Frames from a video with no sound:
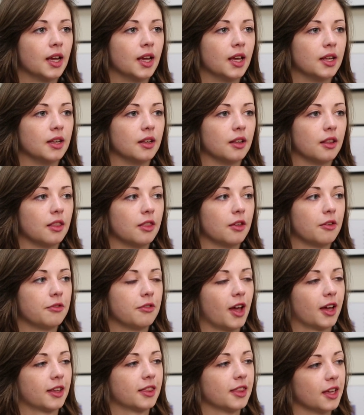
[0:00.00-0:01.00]
and the
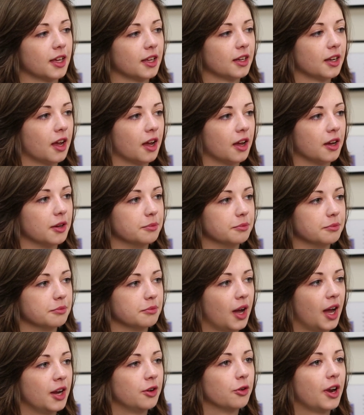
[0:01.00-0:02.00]
fact that um,
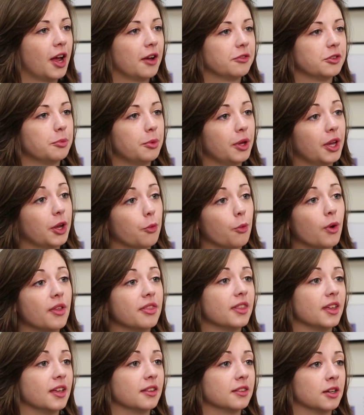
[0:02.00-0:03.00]
I don't have to pick one
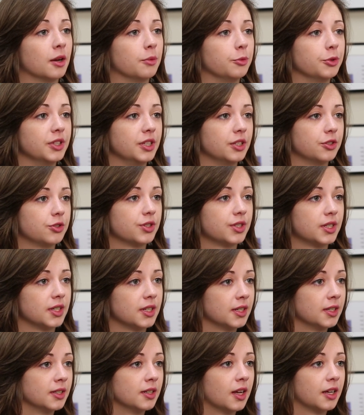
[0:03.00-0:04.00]
thing that I'm really interested
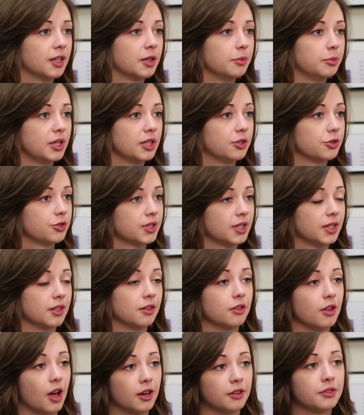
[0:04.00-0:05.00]
in. I can be interested in a
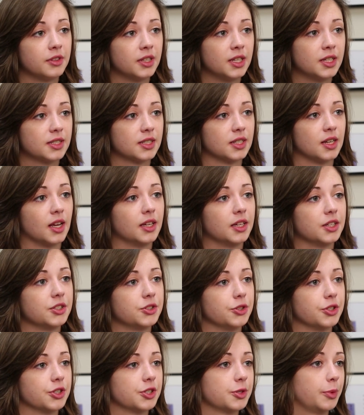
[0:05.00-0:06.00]
lot of things and I get to
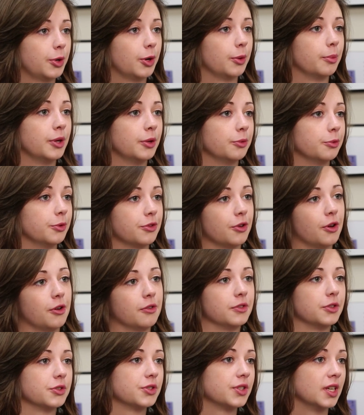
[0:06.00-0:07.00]
experiment with all of
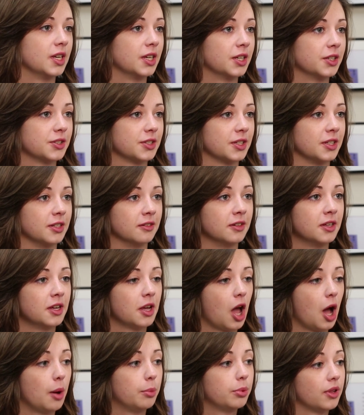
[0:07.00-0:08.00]
those things and
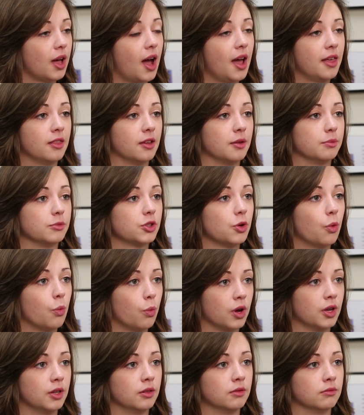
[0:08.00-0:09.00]
apply apply them to
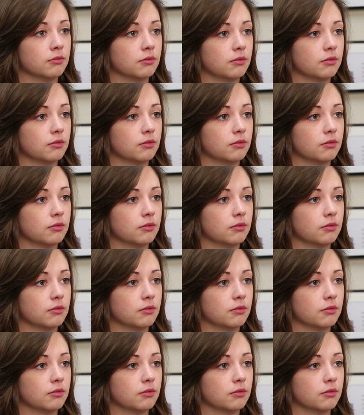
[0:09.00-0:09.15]
one